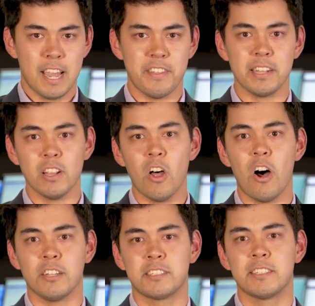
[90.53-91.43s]
and then
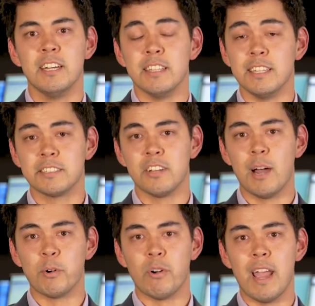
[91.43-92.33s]
lost. This
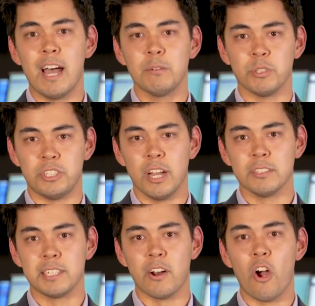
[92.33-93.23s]
time around, with
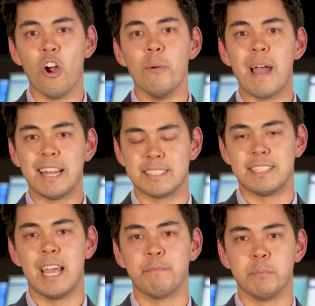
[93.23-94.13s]
Chelsea at home at
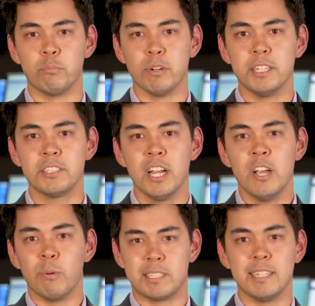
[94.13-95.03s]
Stamford Bridge,
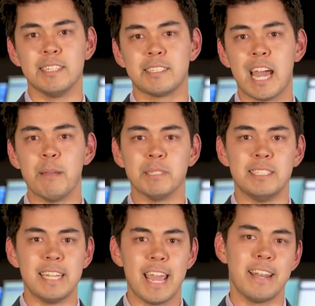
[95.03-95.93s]
we see this game as
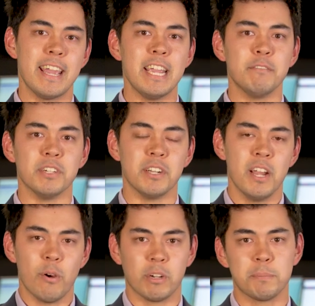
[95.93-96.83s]
dead even,
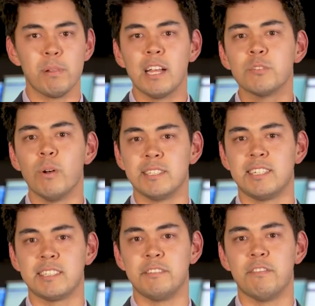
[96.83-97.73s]
where it's
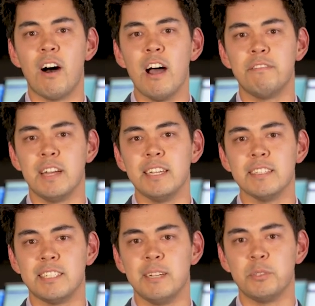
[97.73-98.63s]
+165 for
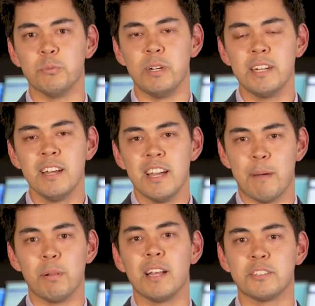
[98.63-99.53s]
either team to win
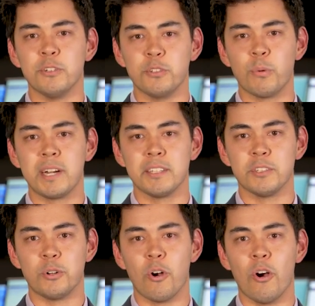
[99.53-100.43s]
and +220
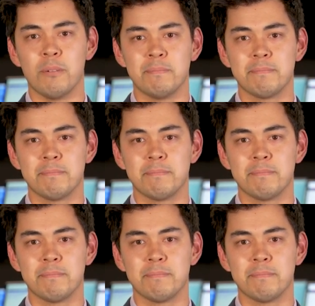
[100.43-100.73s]
the draw.